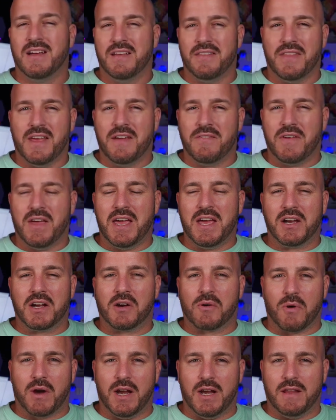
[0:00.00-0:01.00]
They've
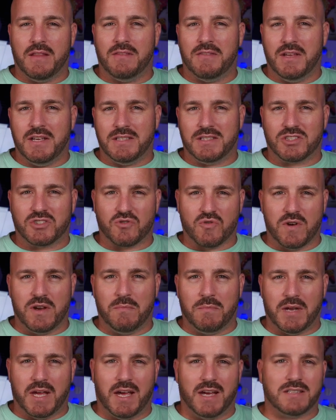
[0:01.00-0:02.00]
integrated these
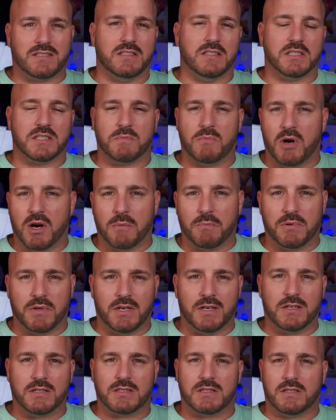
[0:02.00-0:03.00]
stream decks and smart
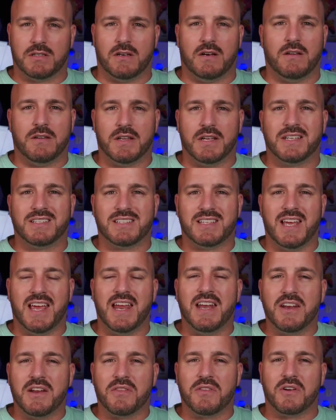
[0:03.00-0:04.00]
plugs and all this
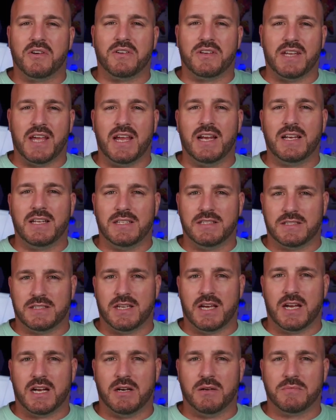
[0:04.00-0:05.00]
into their daily
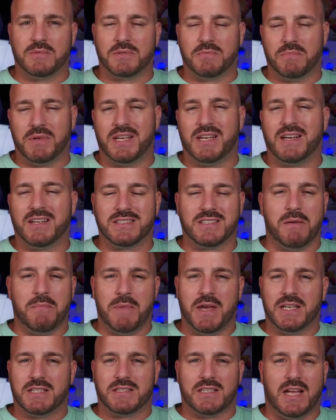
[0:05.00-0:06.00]
setups because it
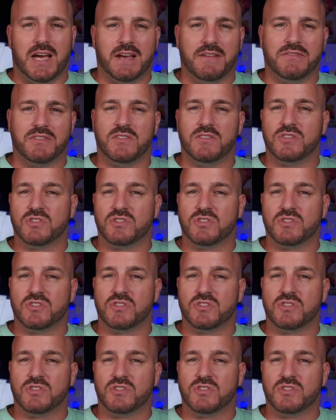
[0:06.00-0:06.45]
makes life